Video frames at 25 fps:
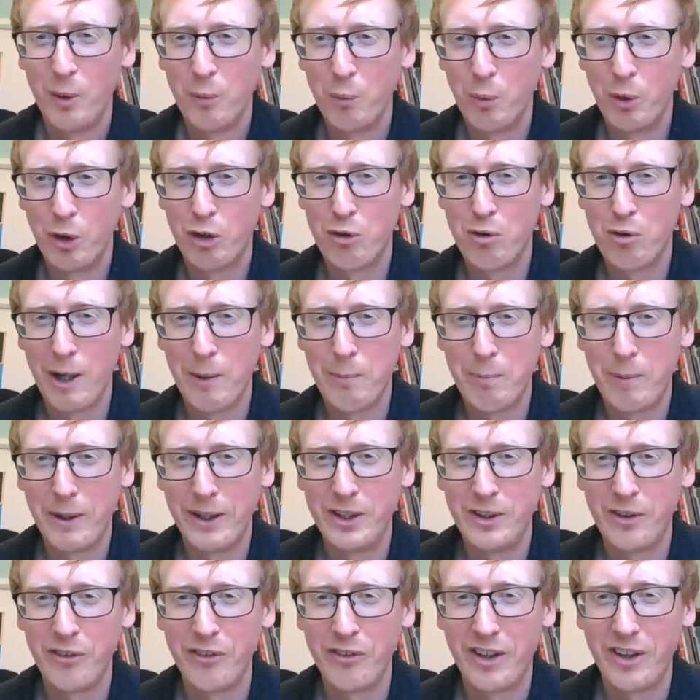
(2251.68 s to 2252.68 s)
Would
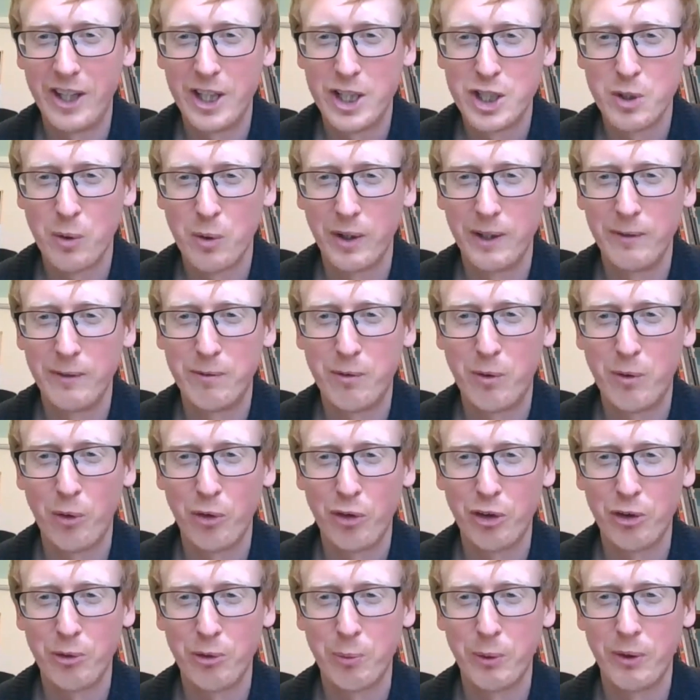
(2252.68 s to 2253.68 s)
Greenpeace consider joining
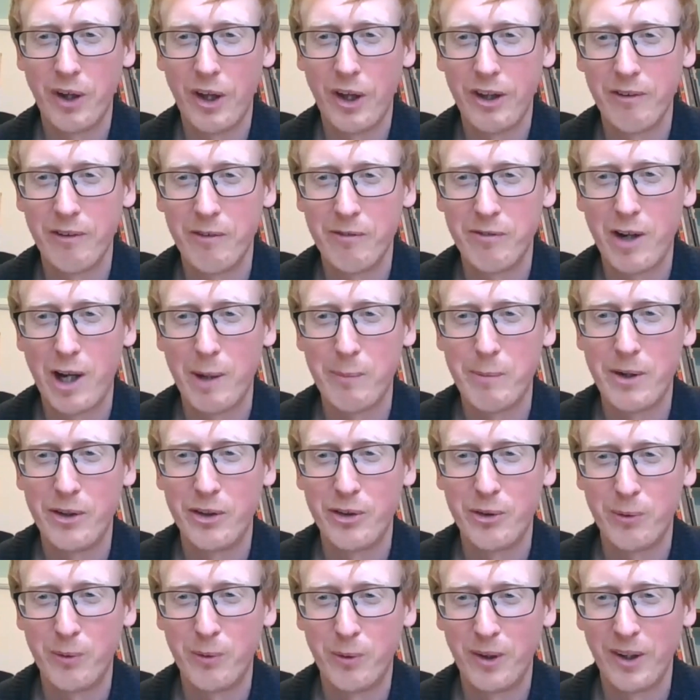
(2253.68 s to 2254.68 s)
forces with other
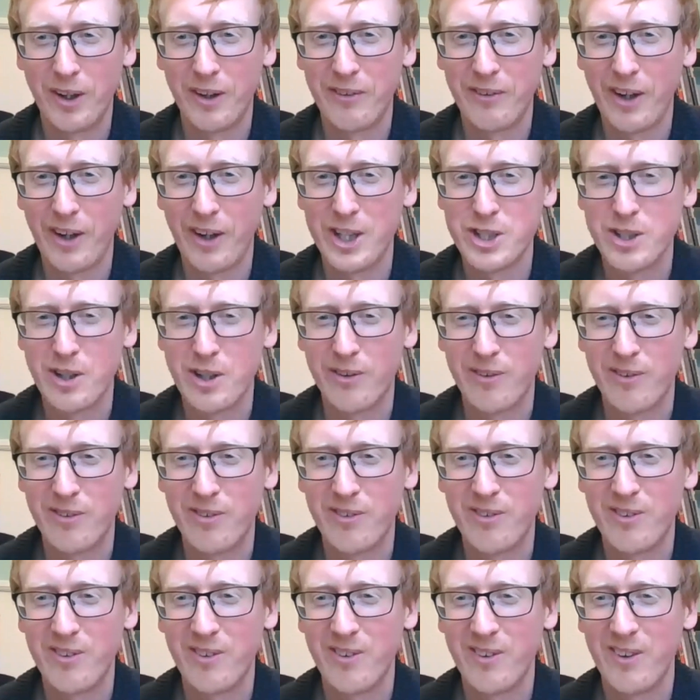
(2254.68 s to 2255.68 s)
environmental
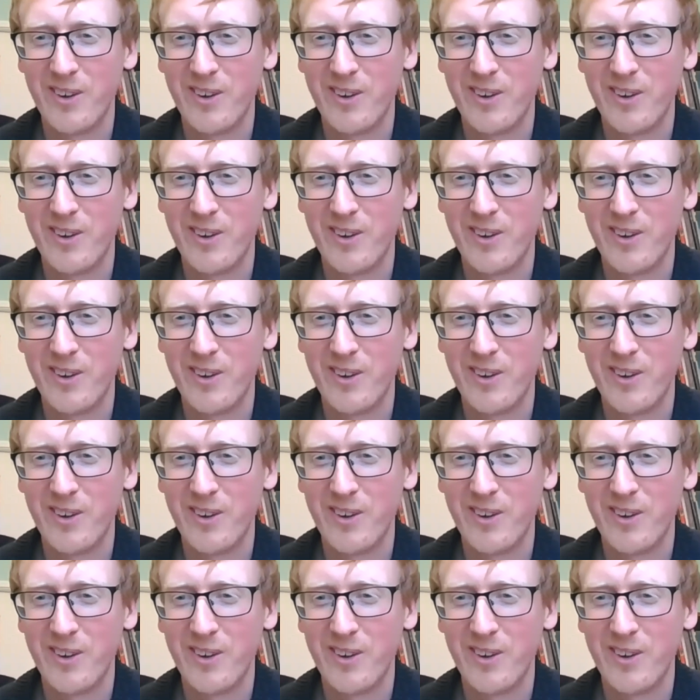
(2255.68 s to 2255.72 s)
organisations?